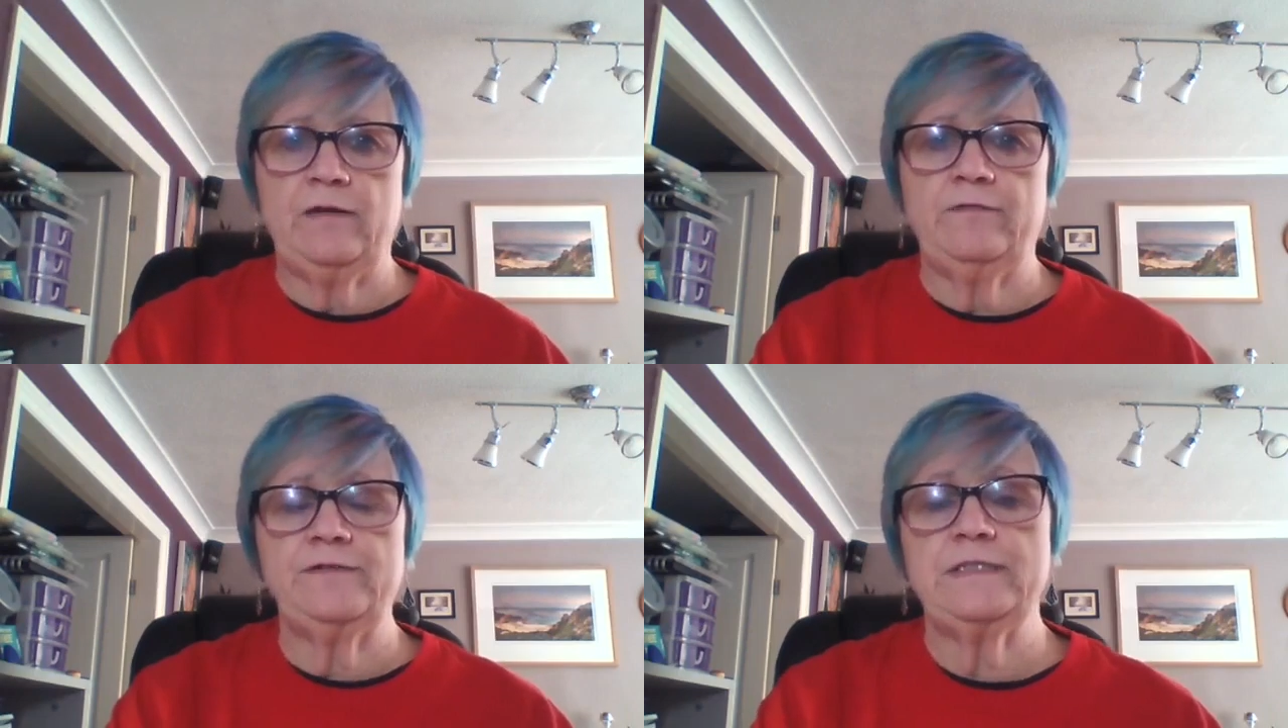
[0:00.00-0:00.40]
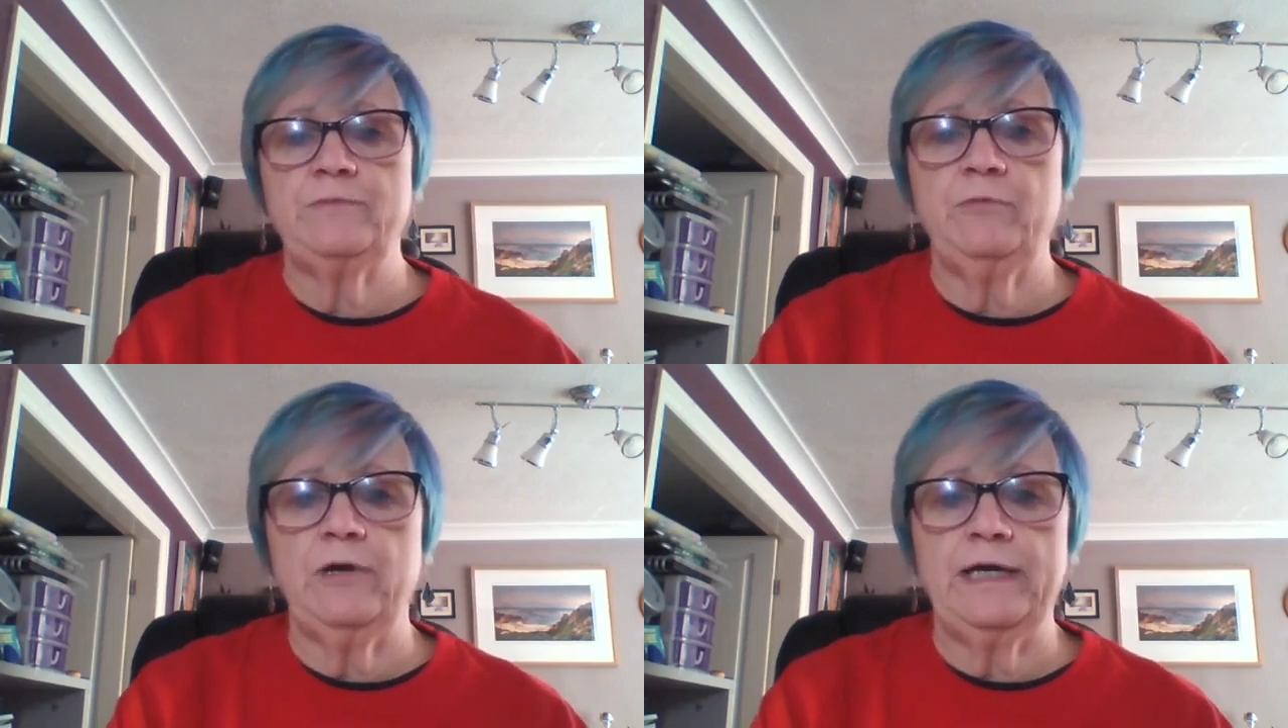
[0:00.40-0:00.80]
of a
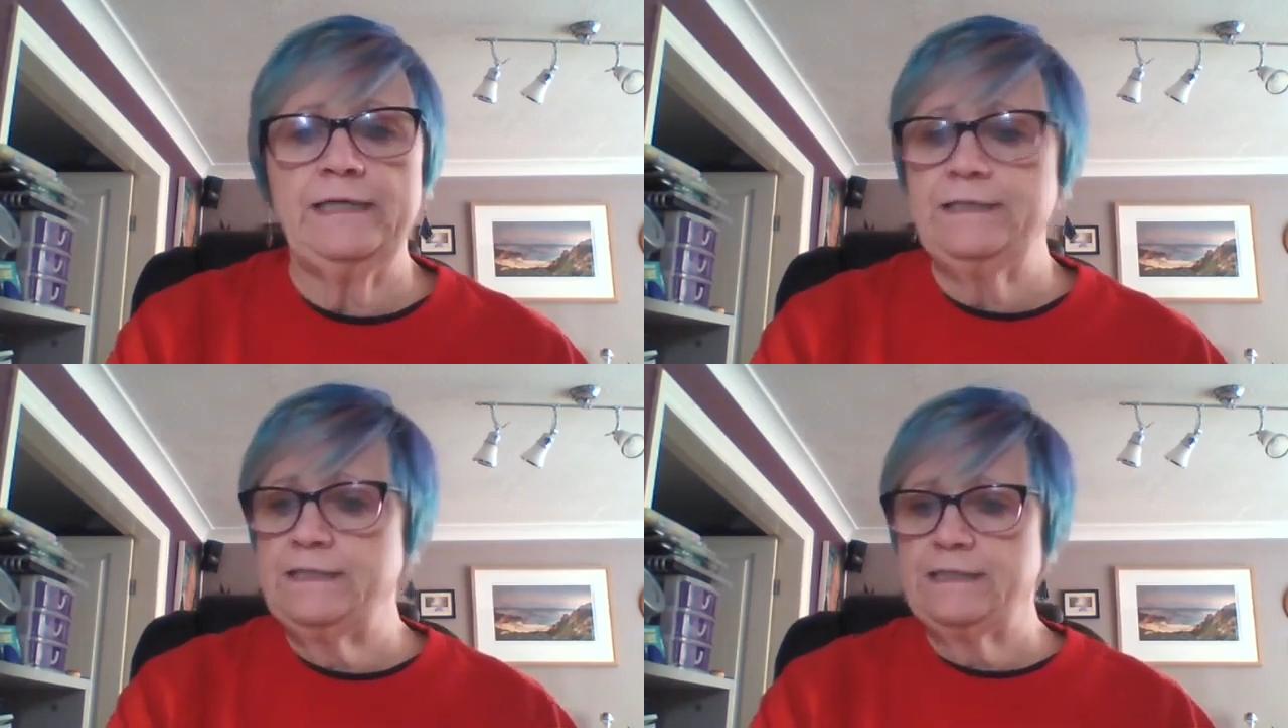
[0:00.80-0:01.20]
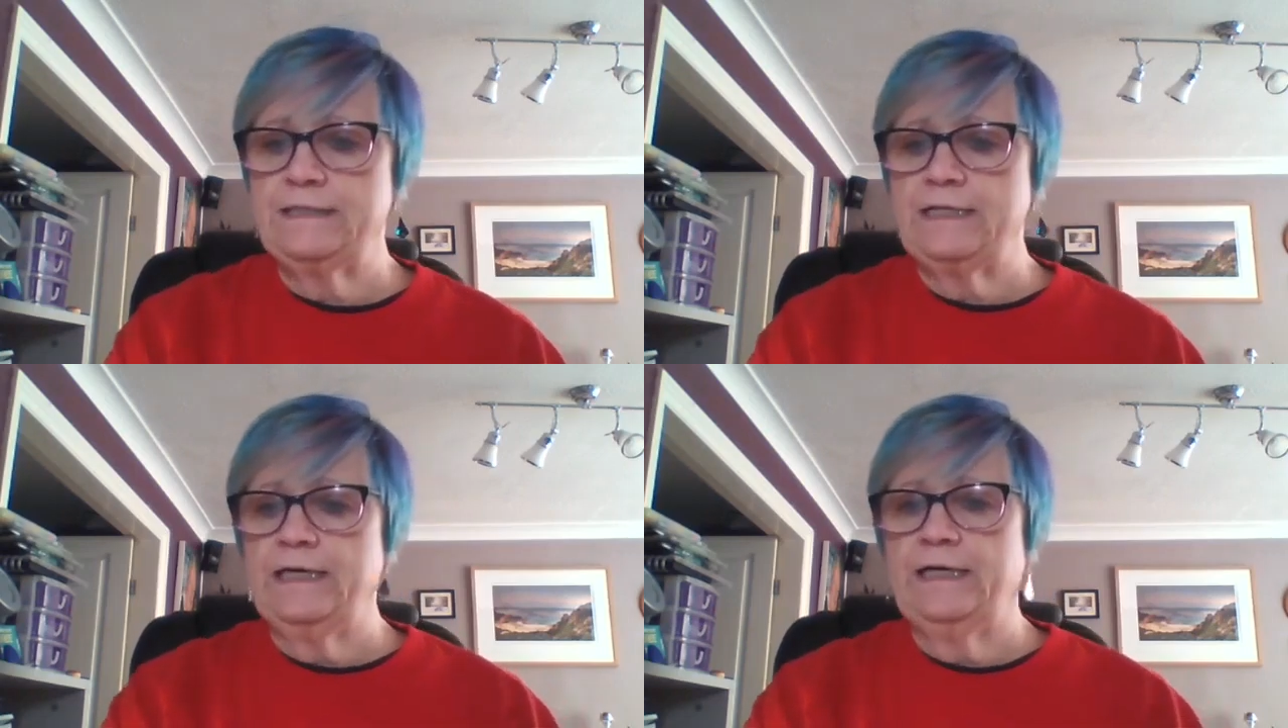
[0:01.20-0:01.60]

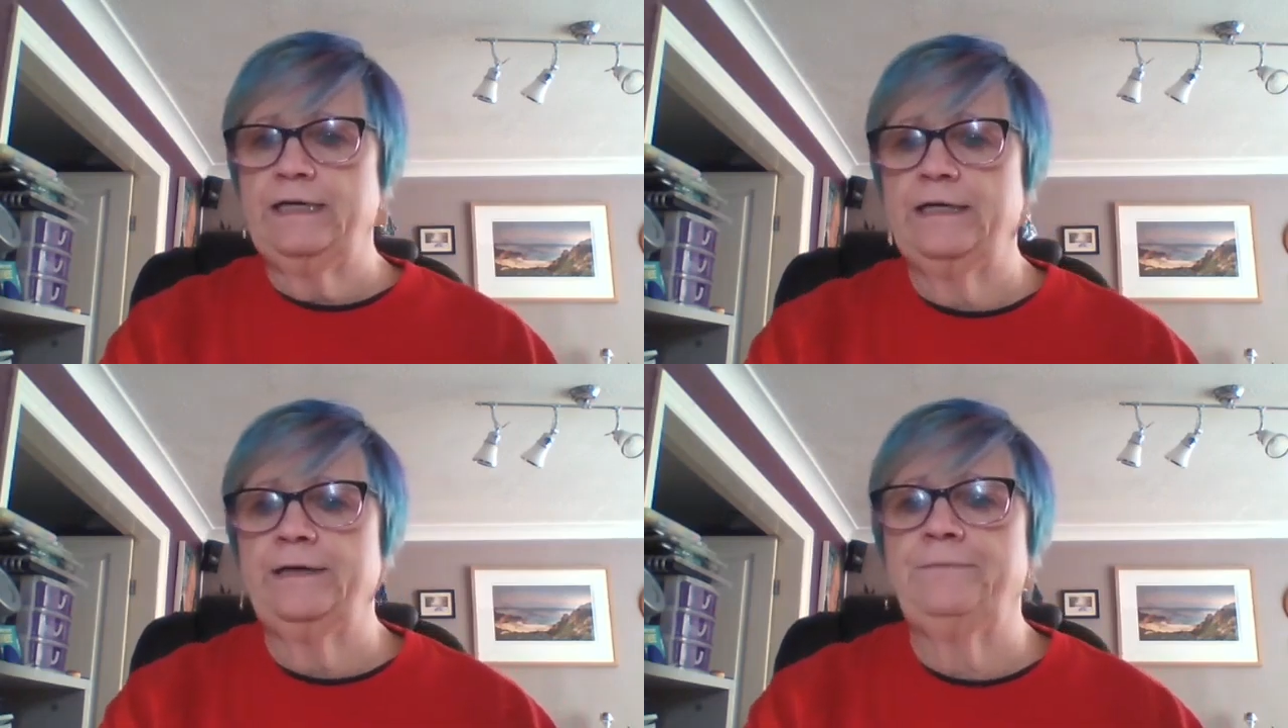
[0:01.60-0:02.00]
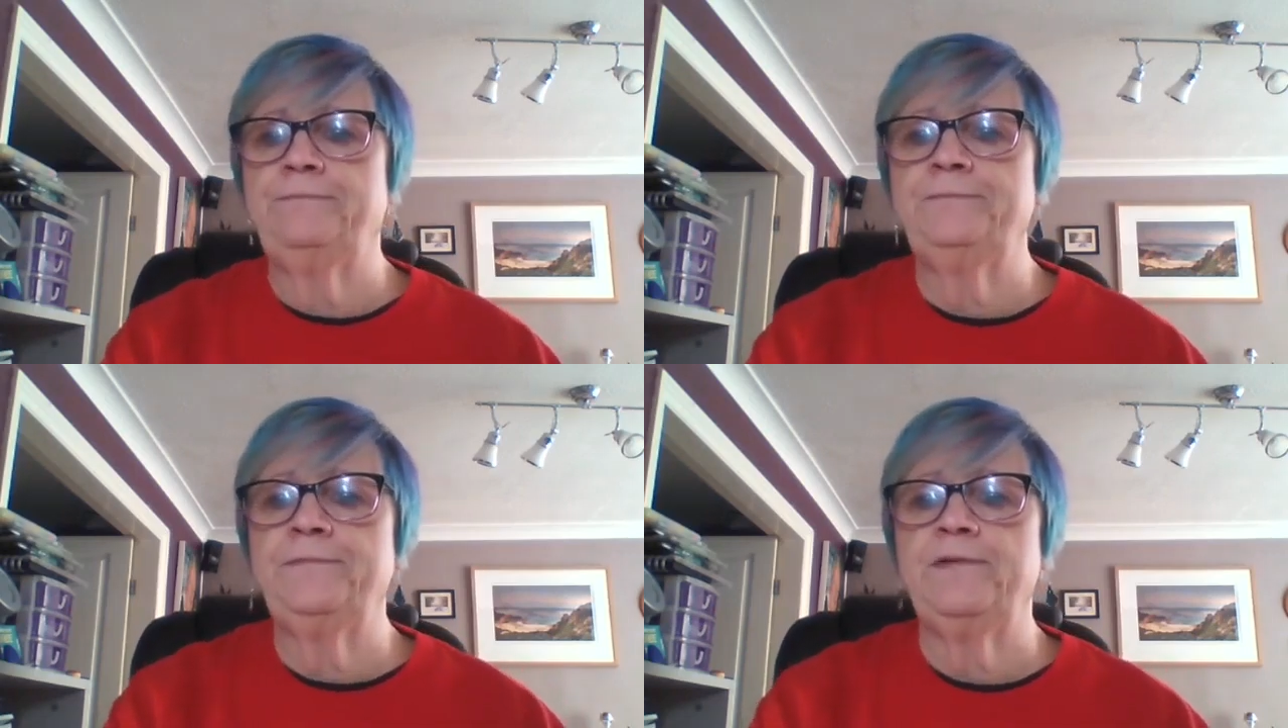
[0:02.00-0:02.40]
surprise
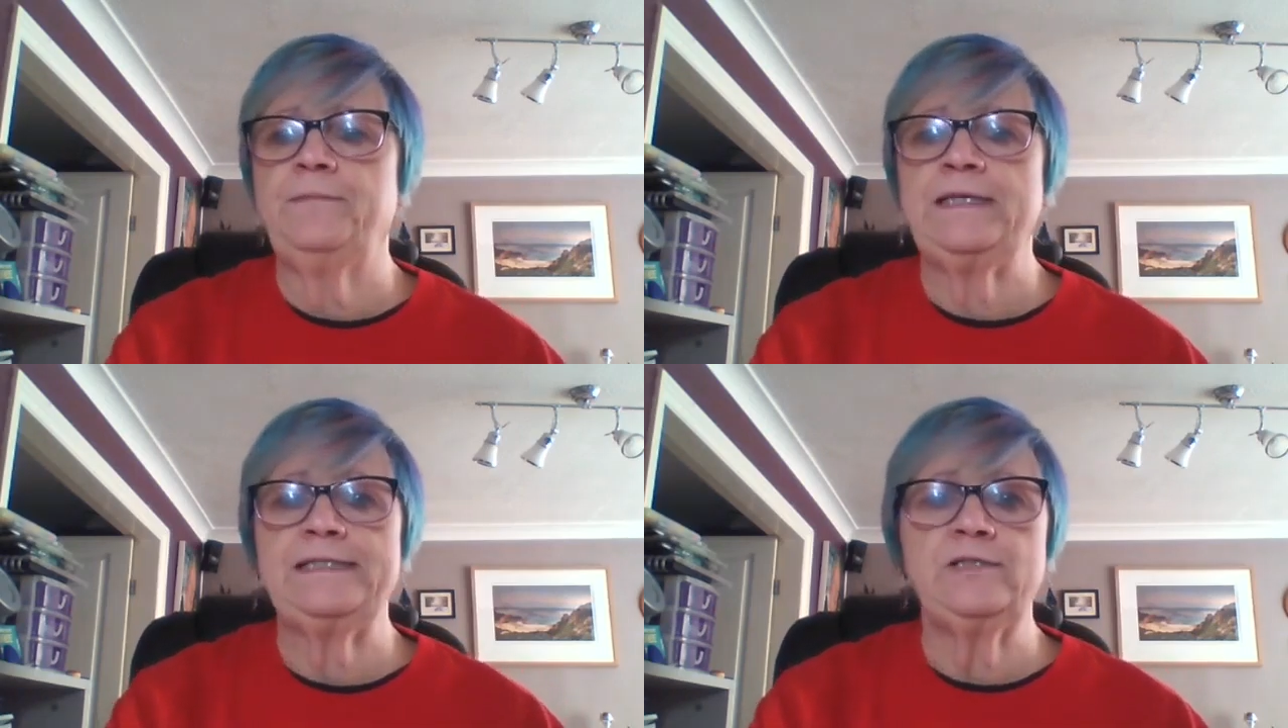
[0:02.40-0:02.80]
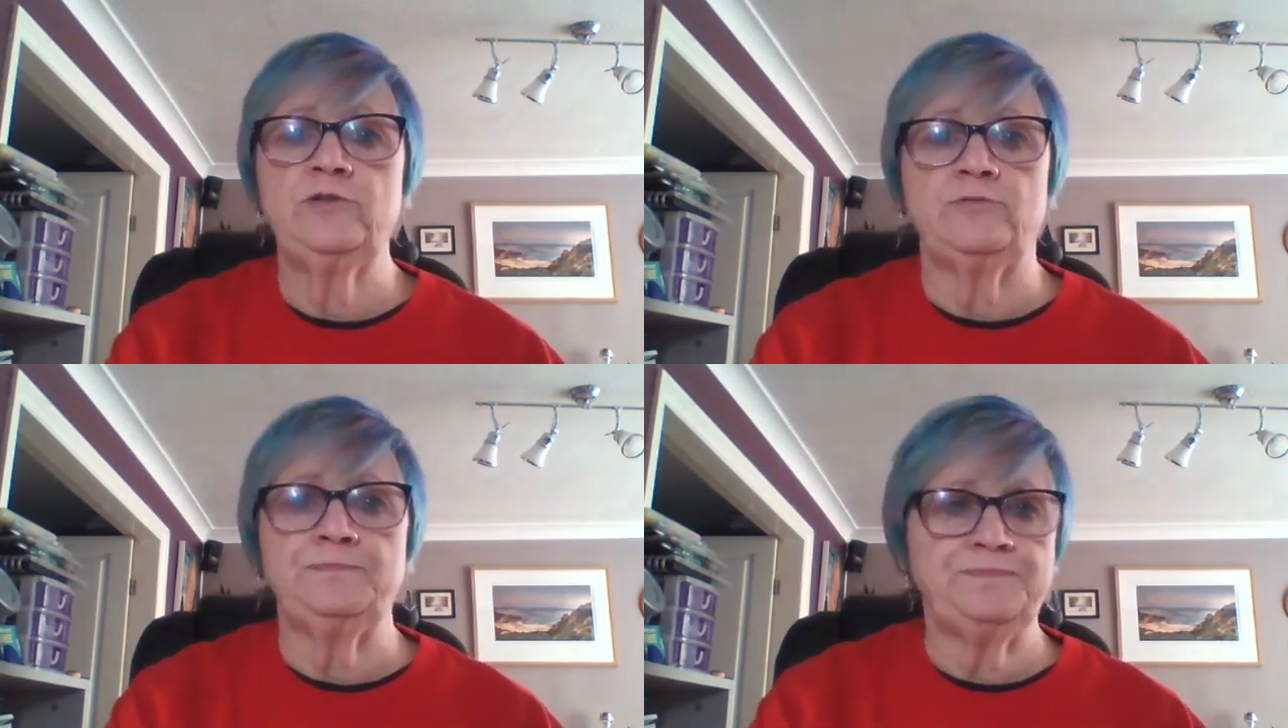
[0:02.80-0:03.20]
to me
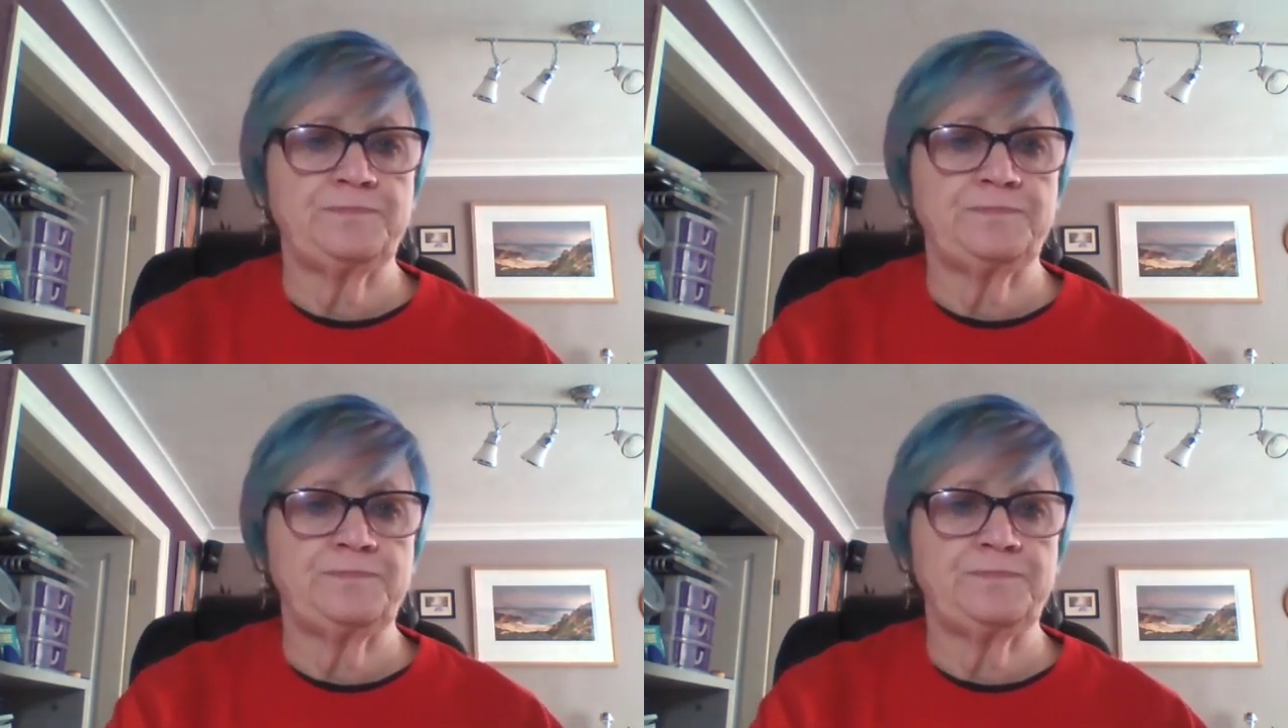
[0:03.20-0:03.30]
too.